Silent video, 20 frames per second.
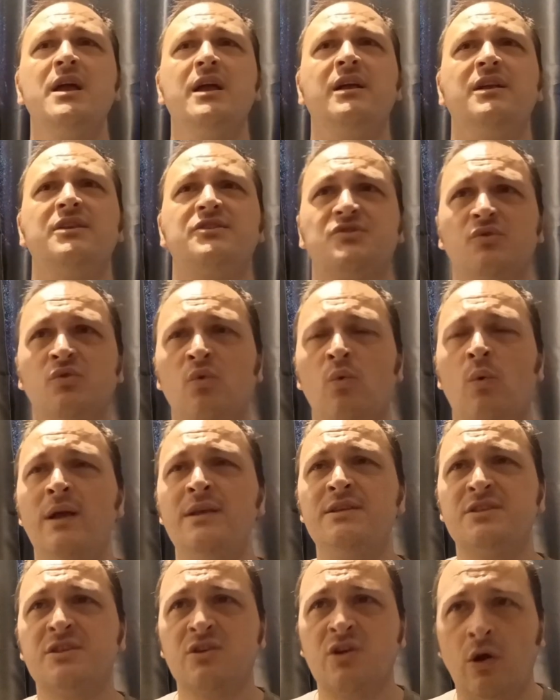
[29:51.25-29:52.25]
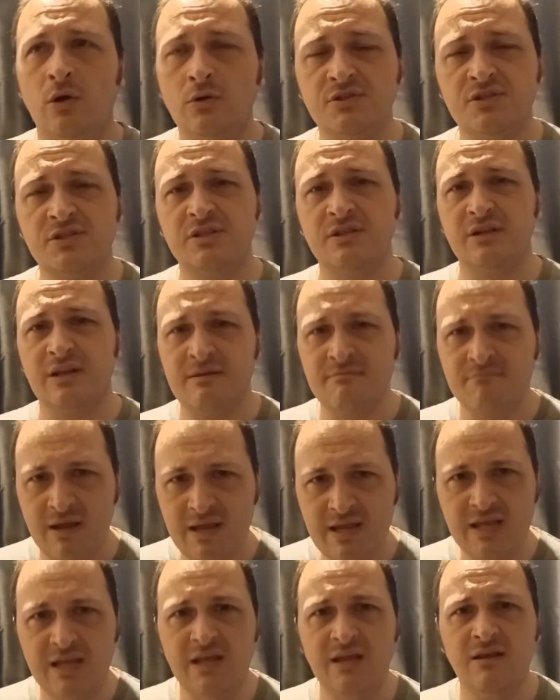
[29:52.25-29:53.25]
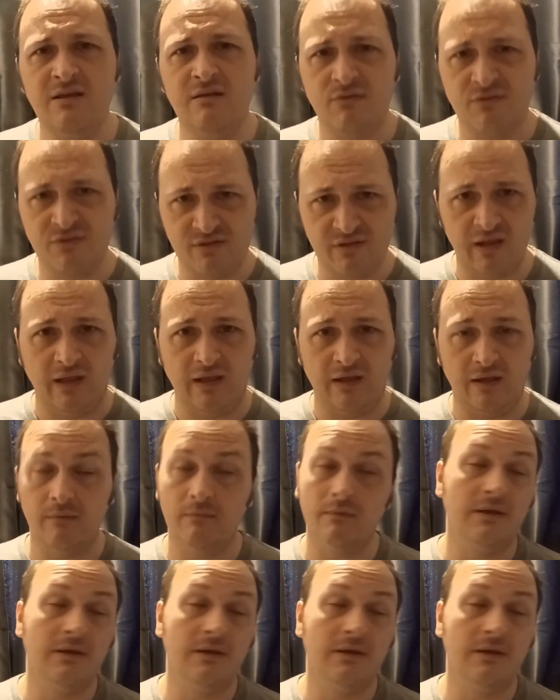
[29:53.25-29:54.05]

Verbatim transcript: it's always constantly making you think.